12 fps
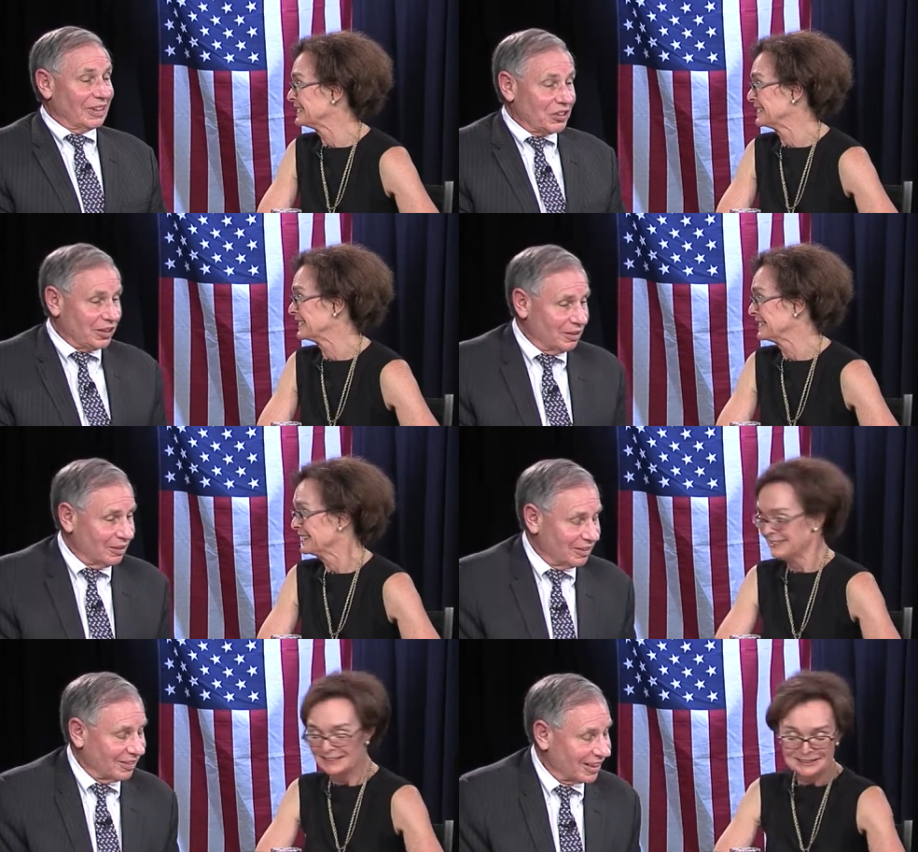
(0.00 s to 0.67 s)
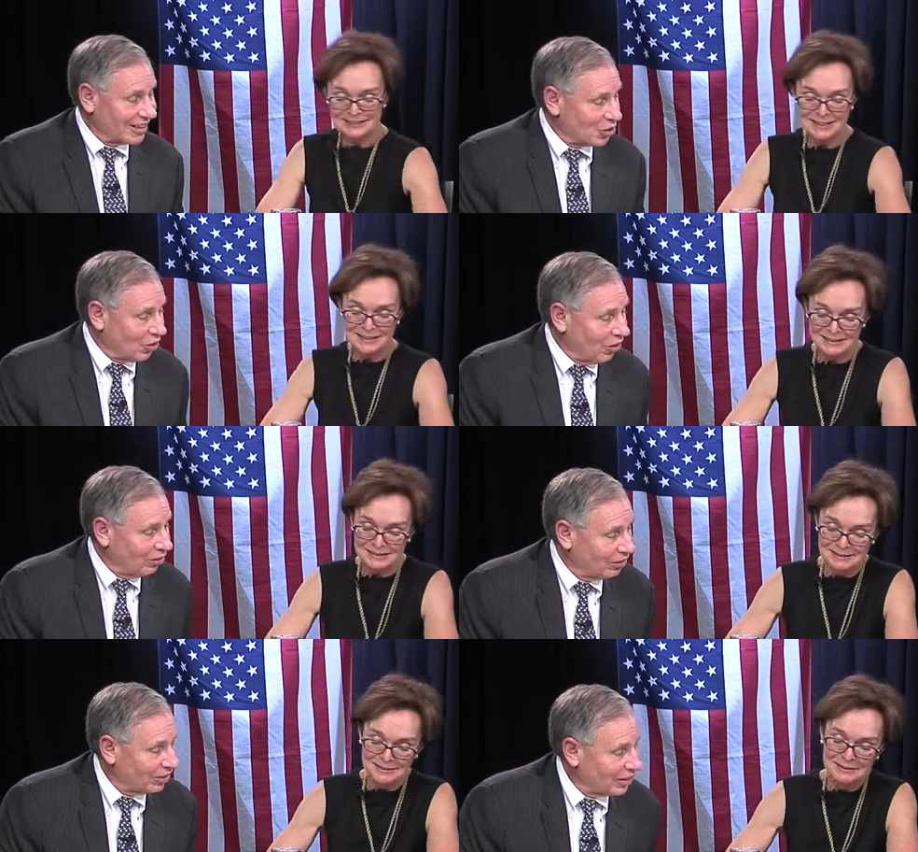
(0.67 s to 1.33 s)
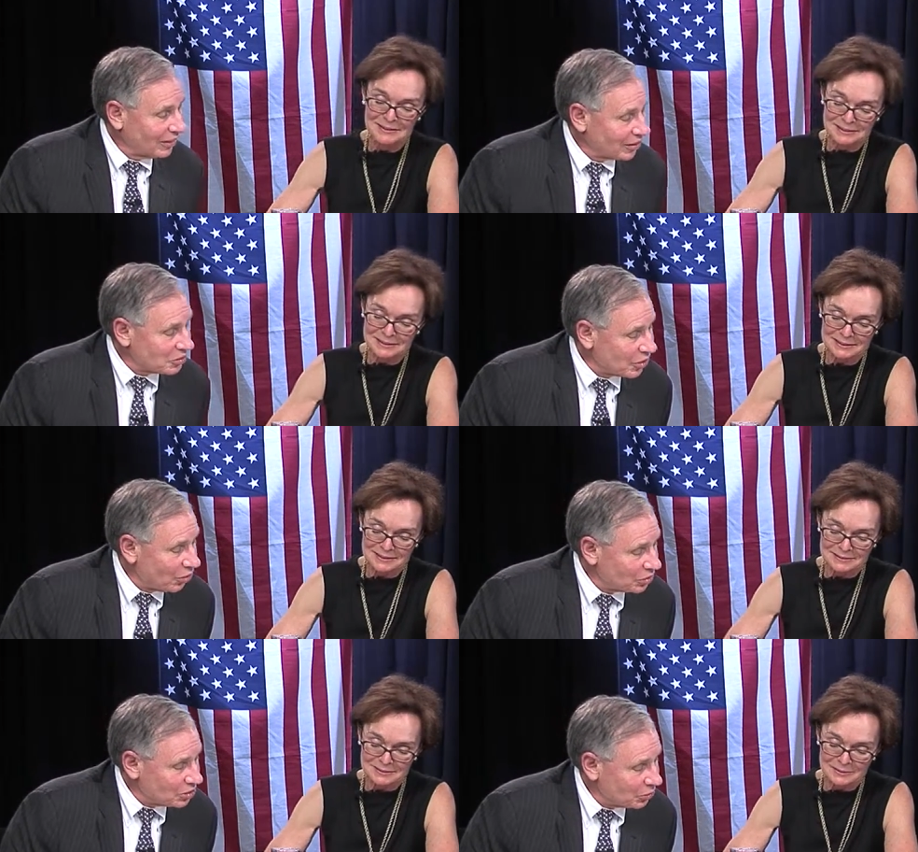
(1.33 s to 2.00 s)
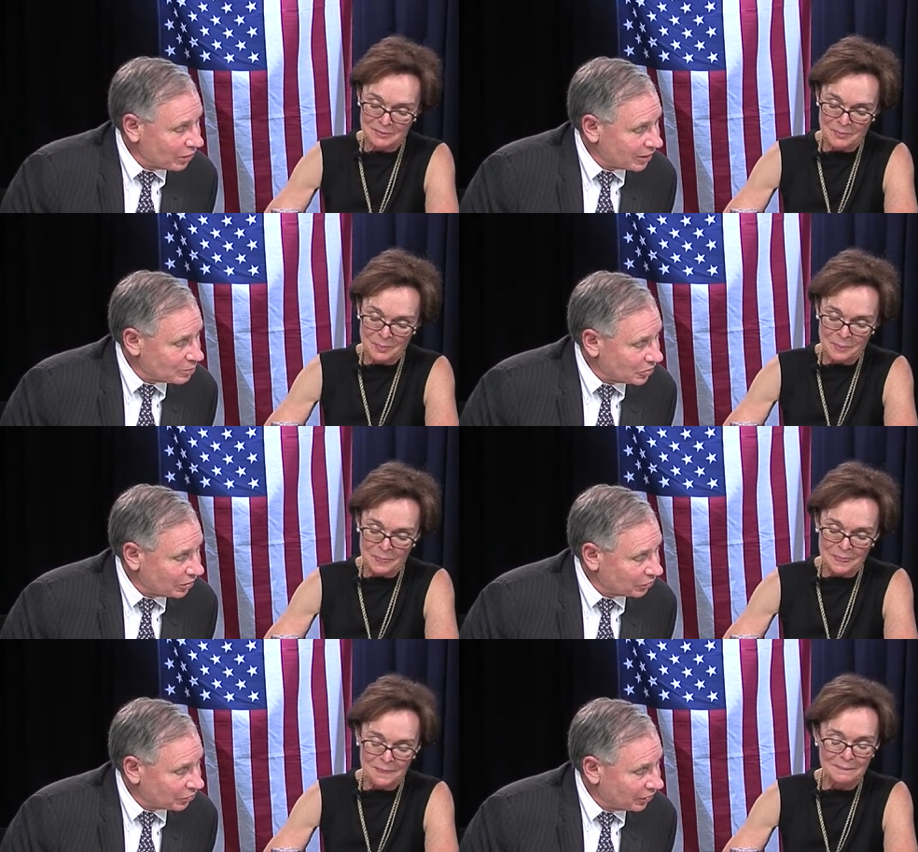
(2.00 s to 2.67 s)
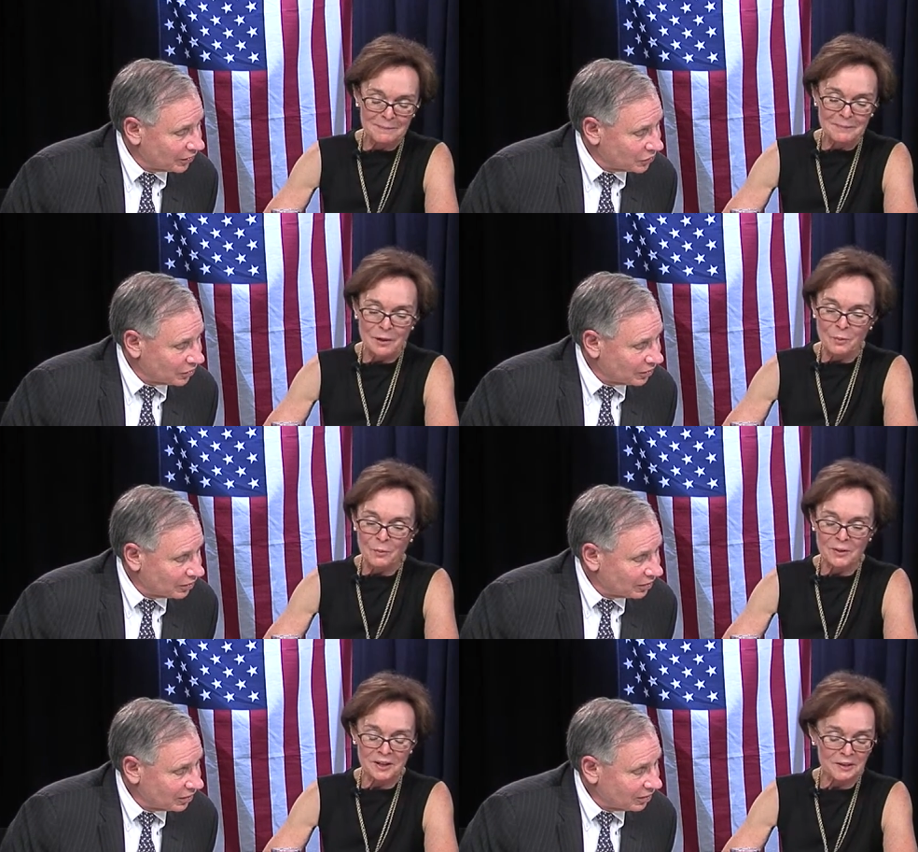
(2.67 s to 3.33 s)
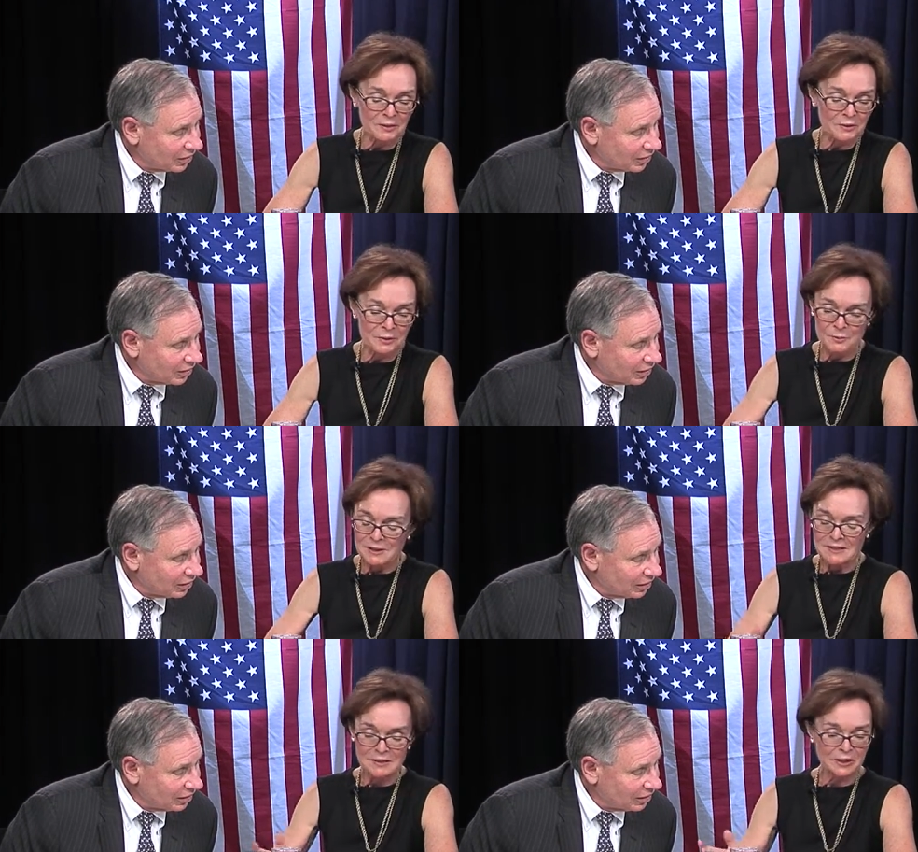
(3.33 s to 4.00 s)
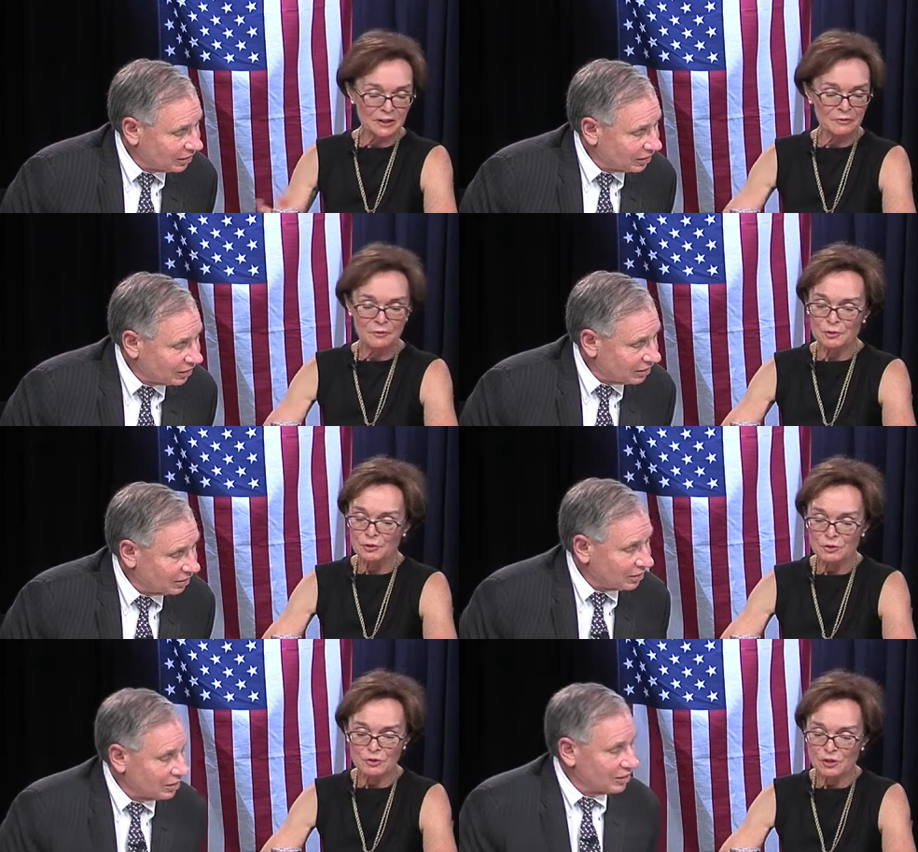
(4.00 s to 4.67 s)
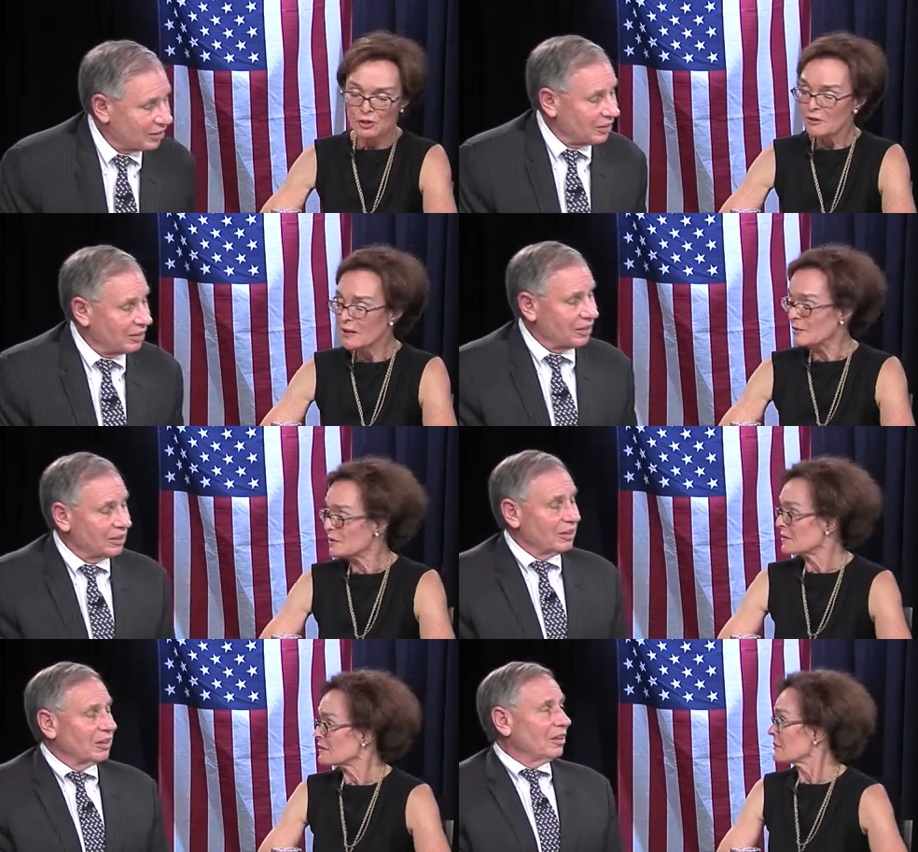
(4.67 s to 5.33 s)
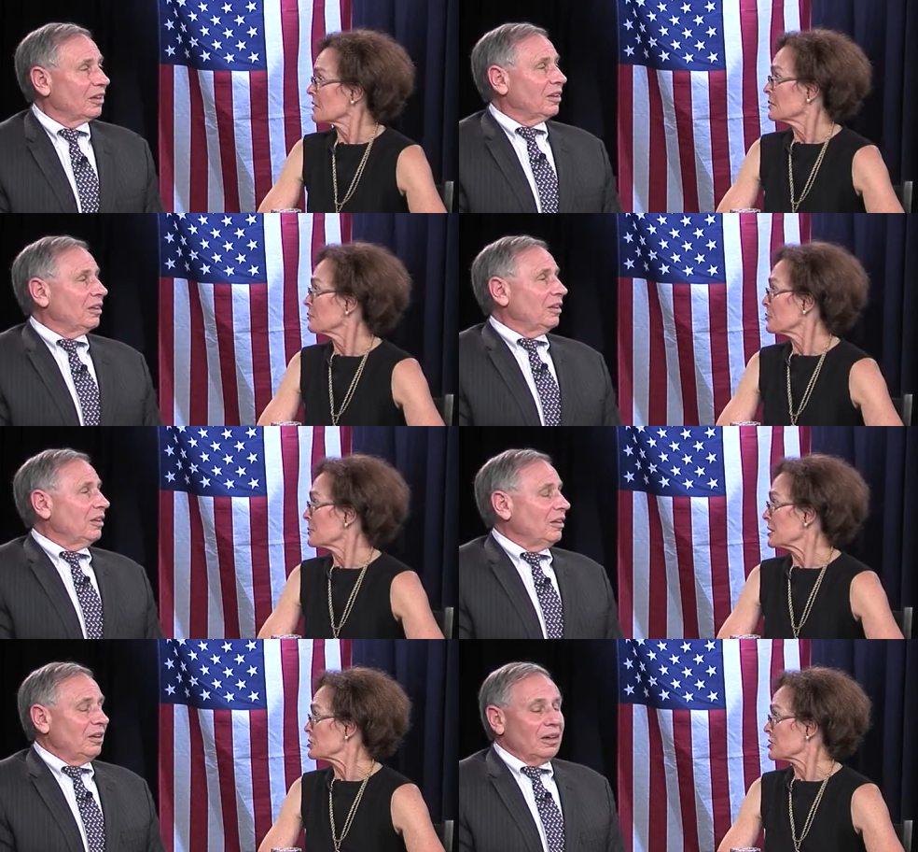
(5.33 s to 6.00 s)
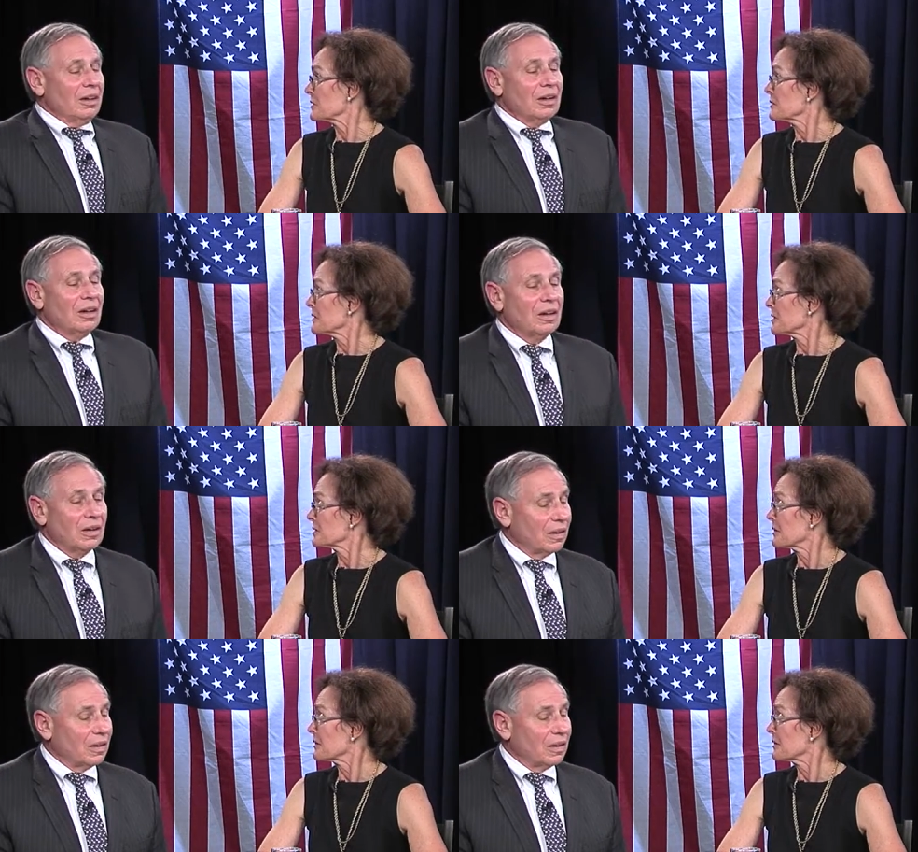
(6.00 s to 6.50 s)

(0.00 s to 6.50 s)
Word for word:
Speaker 1: Is it? That's yes. all? Those are the only two items on your list?
Speaker 2: Well, there wasn't any furniture sharehouse information that